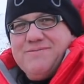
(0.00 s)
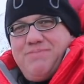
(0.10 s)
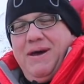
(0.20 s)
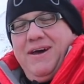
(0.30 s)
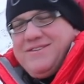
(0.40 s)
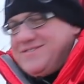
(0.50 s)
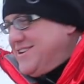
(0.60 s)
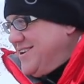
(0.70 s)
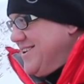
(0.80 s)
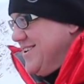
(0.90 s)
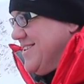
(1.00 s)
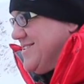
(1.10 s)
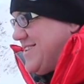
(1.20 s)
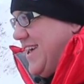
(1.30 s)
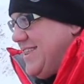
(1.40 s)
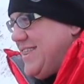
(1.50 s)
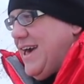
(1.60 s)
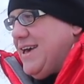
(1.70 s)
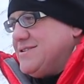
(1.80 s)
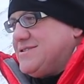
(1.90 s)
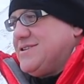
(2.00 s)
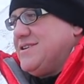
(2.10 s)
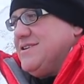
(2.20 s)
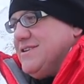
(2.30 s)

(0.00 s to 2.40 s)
But saying that,